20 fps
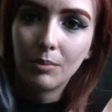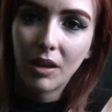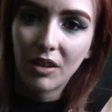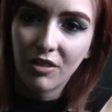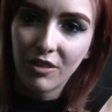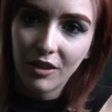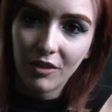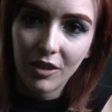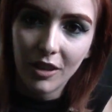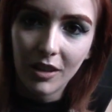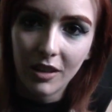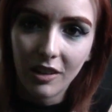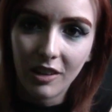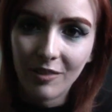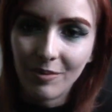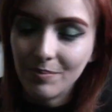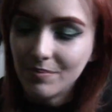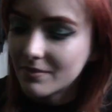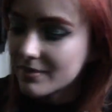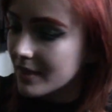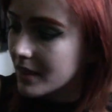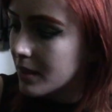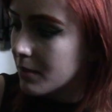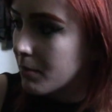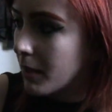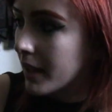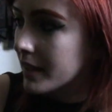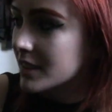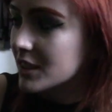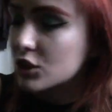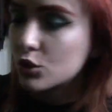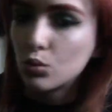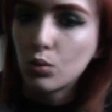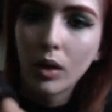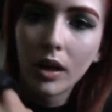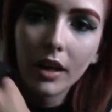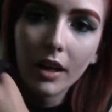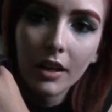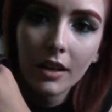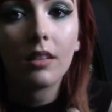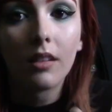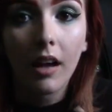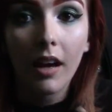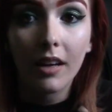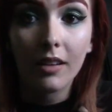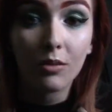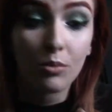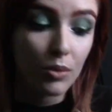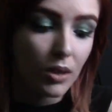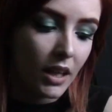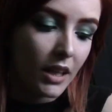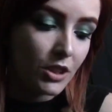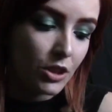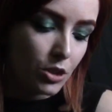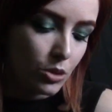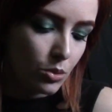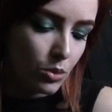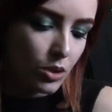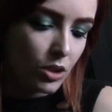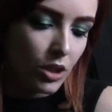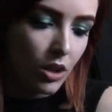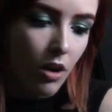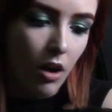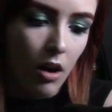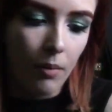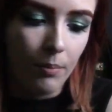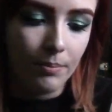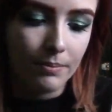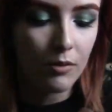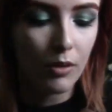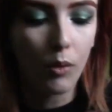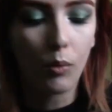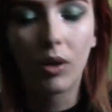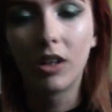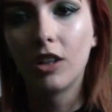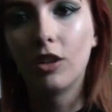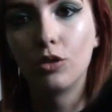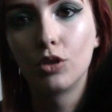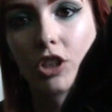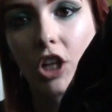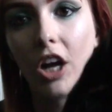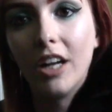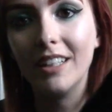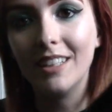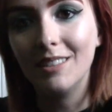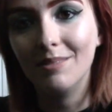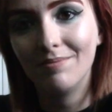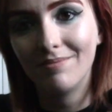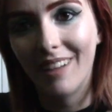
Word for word: of my favorite um pants to wear live when I choose um I want to go shiny.